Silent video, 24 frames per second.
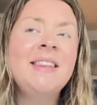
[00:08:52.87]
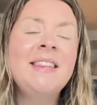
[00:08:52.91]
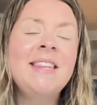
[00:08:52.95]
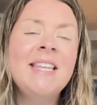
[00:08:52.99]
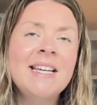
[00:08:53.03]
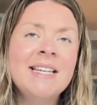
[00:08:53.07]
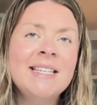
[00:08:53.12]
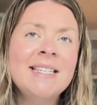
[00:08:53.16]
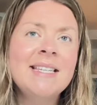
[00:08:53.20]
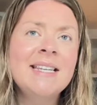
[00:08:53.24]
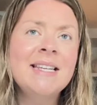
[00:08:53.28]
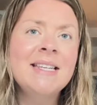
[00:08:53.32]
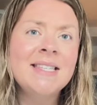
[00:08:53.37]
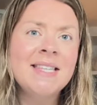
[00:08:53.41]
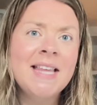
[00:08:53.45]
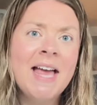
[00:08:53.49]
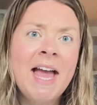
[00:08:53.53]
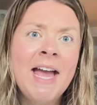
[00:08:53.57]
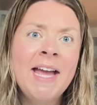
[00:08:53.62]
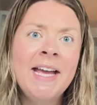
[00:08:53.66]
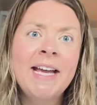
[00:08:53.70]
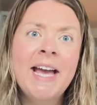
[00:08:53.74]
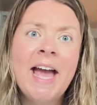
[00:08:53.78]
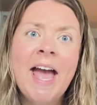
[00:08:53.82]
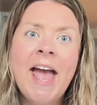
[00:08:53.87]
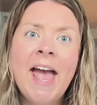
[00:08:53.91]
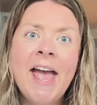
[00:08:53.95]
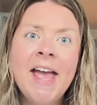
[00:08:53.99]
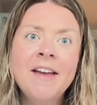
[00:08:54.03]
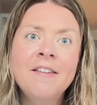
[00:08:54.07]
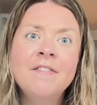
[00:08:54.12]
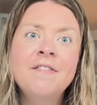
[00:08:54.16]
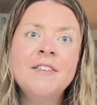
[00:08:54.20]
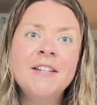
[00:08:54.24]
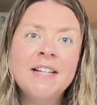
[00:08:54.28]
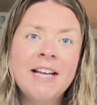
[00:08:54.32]
This is like
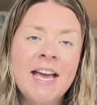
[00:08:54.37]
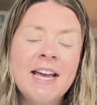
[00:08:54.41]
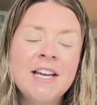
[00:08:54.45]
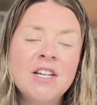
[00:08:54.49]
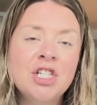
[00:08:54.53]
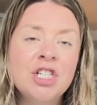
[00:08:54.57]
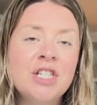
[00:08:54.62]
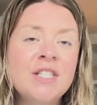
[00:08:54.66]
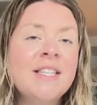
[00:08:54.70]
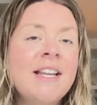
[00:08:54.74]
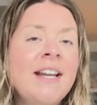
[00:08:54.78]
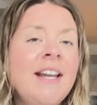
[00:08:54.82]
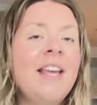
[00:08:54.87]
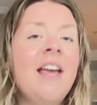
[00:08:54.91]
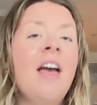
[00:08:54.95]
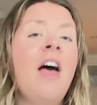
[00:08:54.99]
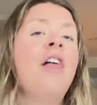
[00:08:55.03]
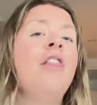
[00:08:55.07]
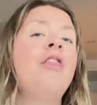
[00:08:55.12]
a vacation city.